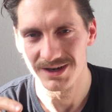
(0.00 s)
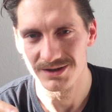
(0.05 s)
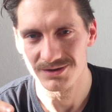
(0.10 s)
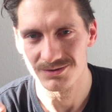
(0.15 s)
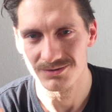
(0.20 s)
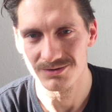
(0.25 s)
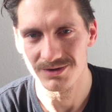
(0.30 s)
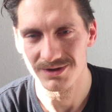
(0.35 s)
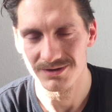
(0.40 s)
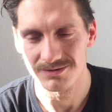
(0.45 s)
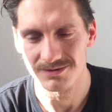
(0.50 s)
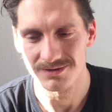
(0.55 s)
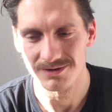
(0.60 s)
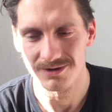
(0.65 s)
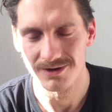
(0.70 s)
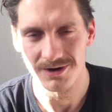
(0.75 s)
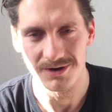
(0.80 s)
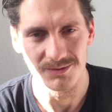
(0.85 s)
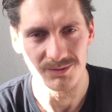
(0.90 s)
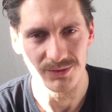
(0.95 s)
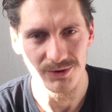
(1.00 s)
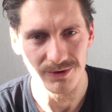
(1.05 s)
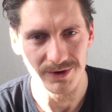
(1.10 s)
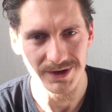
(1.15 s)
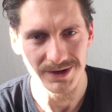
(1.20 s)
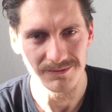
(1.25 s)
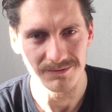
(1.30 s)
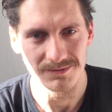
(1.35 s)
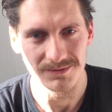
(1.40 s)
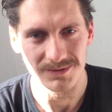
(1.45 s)
I had to learn
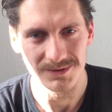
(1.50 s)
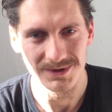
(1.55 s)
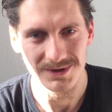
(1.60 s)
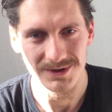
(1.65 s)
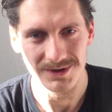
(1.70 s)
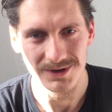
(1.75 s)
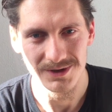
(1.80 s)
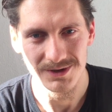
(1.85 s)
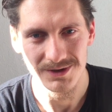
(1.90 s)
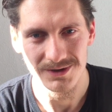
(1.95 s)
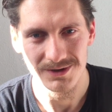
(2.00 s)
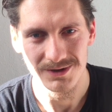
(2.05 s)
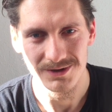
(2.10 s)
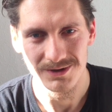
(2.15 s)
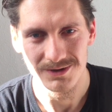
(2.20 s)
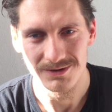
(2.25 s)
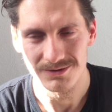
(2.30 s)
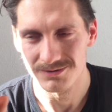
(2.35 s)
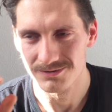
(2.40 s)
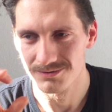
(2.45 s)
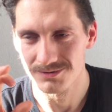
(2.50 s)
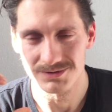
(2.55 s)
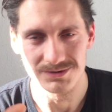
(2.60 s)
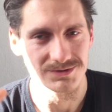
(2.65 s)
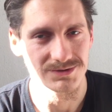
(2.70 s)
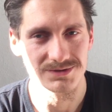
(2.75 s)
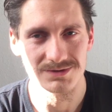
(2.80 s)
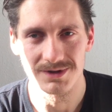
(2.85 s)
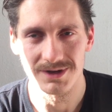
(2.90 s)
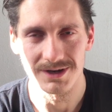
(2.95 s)
poem.
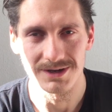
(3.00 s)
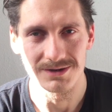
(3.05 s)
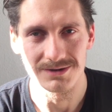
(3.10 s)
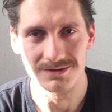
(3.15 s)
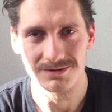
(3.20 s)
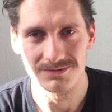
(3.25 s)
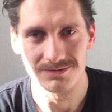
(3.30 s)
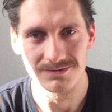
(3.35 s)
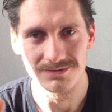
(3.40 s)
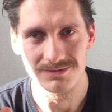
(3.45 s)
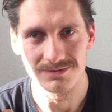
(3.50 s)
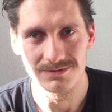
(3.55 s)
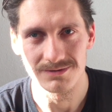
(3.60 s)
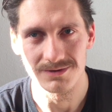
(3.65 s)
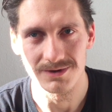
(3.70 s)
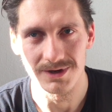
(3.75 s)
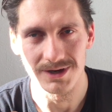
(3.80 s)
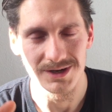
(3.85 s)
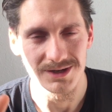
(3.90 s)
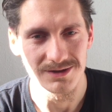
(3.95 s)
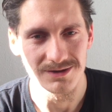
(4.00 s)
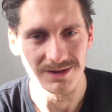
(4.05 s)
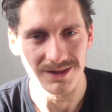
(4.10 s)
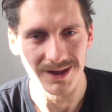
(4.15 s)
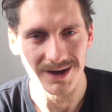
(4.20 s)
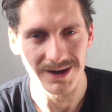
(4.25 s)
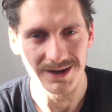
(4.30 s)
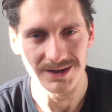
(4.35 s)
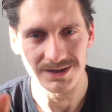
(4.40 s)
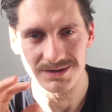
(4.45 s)
It's like 8
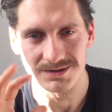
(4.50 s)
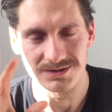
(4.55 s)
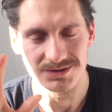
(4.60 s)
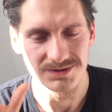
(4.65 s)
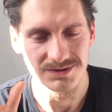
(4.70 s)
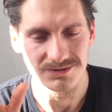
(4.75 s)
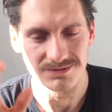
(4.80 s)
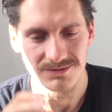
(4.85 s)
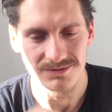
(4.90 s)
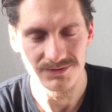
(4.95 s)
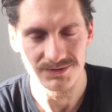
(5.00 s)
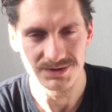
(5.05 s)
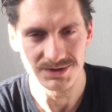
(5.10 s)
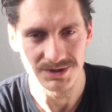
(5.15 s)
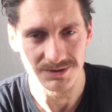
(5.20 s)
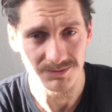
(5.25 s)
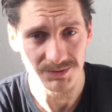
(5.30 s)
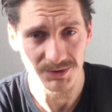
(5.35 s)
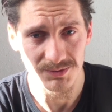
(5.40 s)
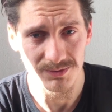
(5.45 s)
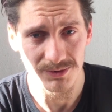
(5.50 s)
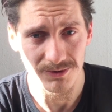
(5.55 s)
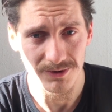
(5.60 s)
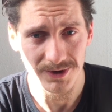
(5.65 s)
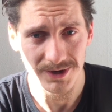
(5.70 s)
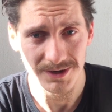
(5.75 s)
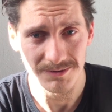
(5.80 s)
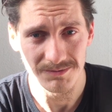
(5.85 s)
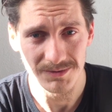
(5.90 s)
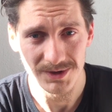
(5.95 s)
lines, simple
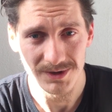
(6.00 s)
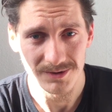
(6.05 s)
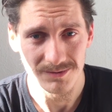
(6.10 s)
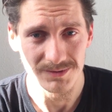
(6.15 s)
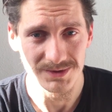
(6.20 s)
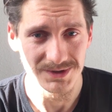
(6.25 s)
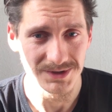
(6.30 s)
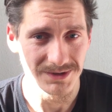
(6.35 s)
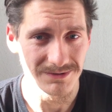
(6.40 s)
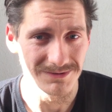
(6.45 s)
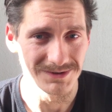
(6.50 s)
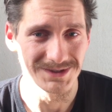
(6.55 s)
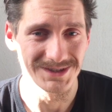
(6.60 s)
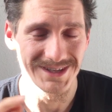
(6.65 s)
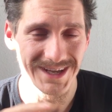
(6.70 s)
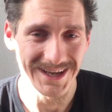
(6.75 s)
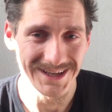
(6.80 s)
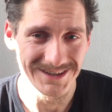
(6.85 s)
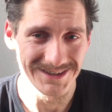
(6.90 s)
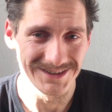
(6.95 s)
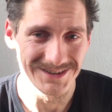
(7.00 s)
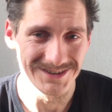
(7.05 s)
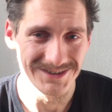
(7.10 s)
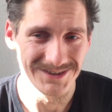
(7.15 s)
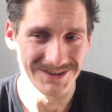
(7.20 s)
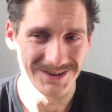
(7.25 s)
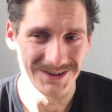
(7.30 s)
poem, but even then